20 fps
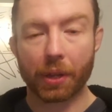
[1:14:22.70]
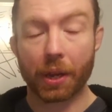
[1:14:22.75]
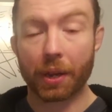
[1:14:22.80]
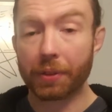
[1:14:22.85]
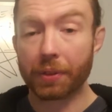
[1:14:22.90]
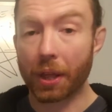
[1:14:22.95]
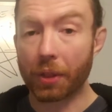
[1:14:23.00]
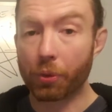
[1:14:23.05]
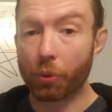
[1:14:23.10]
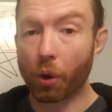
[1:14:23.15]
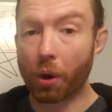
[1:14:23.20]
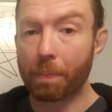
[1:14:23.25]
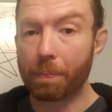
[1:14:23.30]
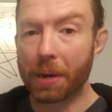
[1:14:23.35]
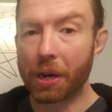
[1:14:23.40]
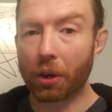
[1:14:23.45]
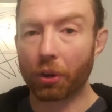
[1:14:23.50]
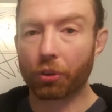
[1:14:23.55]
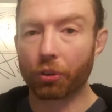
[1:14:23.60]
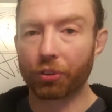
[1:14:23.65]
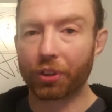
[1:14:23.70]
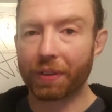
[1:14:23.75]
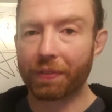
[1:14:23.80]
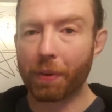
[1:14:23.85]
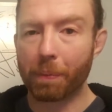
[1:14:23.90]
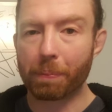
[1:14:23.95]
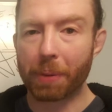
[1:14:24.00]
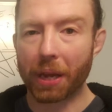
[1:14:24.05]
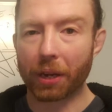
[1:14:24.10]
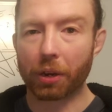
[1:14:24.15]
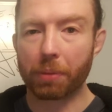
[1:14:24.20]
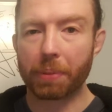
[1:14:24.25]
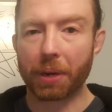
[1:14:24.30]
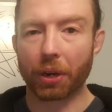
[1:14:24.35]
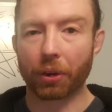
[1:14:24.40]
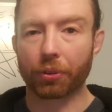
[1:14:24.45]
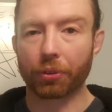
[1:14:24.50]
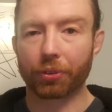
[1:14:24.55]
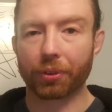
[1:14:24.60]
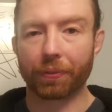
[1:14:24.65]
Then there were miracles, even bigger
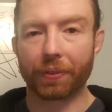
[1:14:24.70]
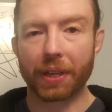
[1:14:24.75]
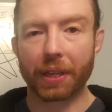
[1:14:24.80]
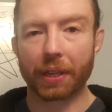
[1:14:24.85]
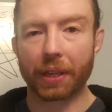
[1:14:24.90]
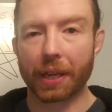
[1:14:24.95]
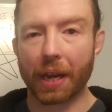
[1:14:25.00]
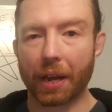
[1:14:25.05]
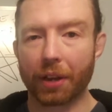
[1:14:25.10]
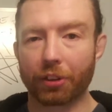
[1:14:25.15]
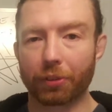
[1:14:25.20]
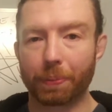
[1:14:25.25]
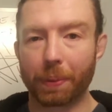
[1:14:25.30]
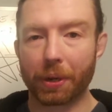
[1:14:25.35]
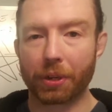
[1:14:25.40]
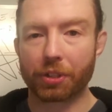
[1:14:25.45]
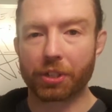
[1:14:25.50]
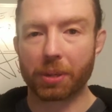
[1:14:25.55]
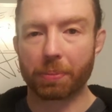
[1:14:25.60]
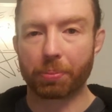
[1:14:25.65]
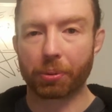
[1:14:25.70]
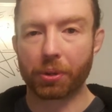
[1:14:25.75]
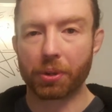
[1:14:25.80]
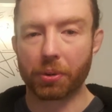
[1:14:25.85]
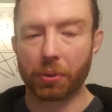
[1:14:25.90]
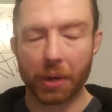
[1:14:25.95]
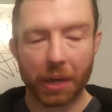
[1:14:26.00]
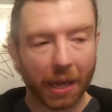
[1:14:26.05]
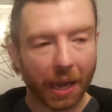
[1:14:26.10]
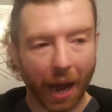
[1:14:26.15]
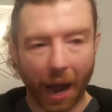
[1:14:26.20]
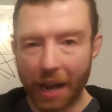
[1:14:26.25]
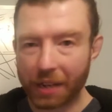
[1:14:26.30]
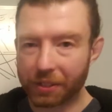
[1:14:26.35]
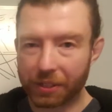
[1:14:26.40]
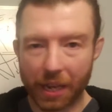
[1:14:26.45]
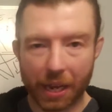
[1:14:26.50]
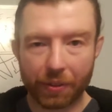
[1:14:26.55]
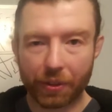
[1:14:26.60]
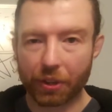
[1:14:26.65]
miracles of healing I experienced in Peru. I
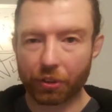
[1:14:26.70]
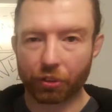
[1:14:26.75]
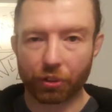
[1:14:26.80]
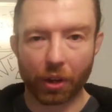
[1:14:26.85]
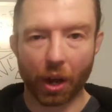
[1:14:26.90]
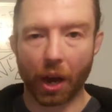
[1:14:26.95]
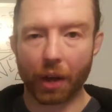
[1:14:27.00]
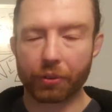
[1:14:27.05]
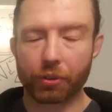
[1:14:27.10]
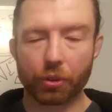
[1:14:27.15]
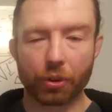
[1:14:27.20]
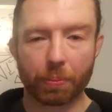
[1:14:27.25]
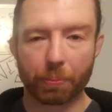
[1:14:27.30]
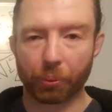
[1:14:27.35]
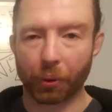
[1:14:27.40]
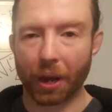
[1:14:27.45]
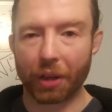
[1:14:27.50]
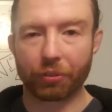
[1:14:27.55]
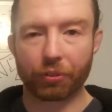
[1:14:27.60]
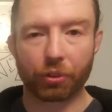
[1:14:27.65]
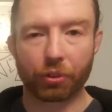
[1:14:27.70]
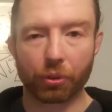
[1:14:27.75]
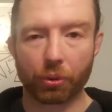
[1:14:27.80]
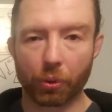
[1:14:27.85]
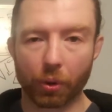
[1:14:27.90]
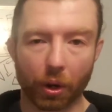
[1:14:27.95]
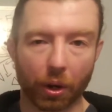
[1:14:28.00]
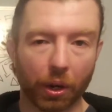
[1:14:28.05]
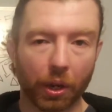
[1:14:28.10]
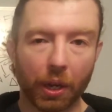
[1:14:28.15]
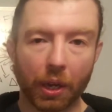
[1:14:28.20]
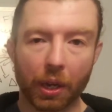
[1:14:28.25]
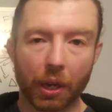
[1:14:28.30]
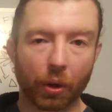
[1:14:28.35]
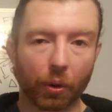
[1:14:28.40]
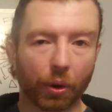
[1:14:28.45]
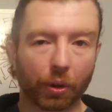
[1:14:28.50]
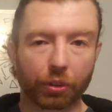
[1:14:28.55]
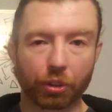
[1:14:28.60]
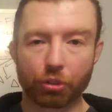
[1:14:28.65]
say this not to impress you
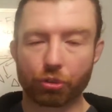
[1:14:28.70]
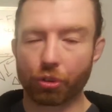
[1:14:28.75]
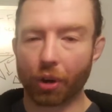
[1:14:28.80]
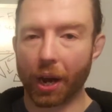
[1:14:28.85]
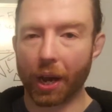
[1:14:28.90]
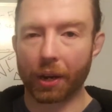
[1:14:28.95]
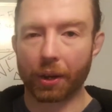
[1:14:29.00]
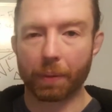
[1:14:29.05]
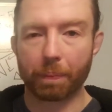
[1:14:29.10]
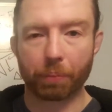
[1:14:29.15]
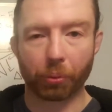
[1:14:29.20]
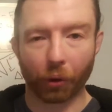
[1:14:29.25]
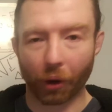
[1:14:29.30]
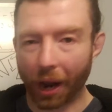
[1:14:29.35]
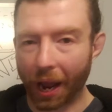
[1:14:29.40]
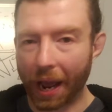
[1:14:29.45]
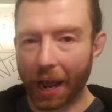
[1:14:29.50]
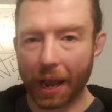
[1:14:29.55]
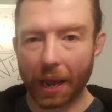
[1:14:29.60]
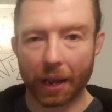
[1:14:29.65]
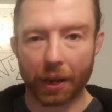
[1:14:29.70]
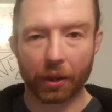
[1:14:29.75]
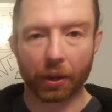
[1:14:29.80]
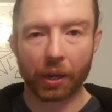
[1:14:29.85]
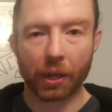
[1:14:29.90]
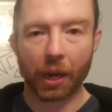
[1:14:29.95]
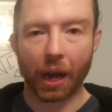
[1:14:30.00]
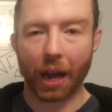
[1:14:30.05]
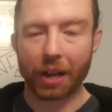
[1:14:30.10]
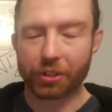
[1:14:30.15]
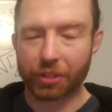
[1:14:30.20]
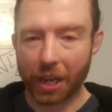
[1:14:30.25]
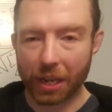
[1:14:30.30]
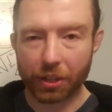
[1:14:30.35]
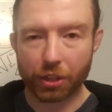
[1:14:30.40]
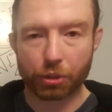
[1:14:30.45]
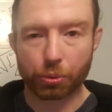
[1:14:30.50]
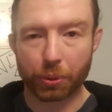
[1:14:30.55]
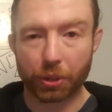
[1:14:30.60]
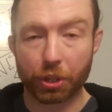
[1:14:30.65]
or to try to brag. I say
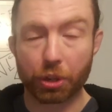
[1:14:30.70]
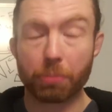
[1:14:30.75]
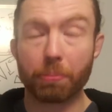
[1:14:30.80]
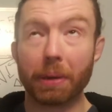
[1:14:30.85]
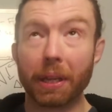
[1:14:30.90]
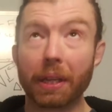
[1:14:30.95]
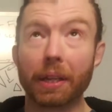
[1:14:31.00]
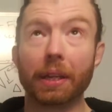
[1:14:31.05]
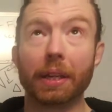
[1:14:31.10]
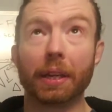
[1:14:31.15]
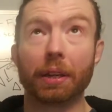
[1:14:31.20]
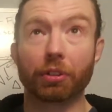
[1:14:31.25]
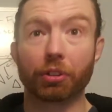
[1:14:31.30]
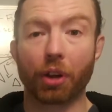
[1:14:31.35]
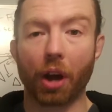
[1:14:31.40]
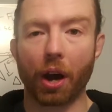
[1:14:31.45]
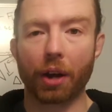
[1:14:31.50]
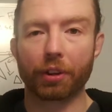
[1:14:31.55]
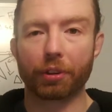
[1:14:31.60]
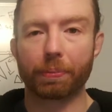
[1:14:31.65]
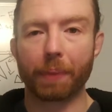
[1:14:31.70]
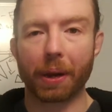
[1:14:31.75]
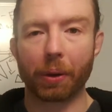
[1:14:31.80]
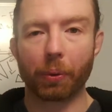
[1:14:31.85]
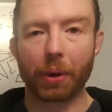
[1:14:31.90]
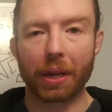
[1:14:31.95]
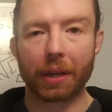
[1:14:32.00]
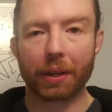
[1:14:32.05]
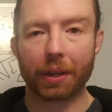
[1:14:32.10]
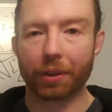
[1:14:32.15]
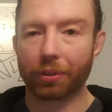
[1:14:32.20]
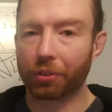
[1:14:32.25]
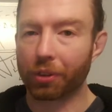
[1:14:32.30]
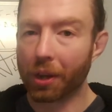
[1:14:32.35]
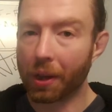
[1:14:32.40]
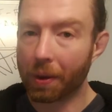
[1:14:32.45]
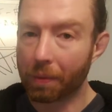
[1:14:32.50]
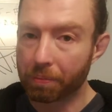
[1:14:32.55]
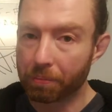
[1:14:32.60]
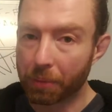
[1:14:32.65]
this with humility as God is my witness.
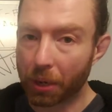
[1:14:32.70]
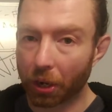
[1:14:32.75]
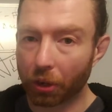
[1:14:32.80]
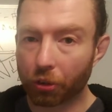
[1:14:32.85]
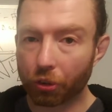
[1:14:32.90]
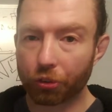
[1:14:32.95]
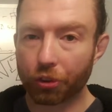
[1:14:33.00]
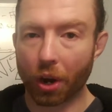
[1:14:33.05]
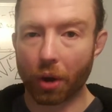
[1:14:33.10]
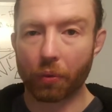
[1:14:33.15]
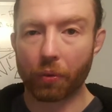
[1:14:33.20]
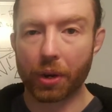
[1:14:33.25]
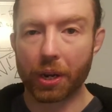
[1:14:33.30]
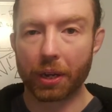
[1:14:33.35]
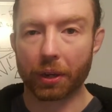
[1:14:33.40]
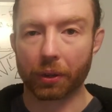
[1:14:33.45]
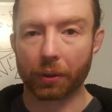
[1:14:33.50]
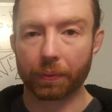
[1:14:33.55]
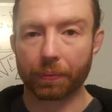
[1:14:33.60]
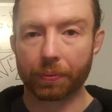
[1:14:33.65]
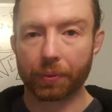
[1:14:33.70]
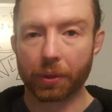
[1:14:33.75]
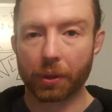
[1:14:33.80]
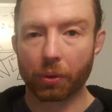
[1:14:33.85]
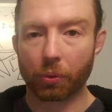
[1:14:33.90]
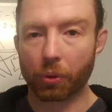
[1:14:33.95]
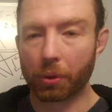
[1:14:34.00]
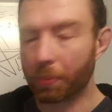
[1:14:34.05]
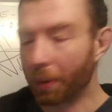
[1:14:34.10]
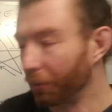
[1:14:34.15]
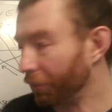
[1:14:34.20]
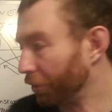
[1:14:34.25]
Miracles are real. We must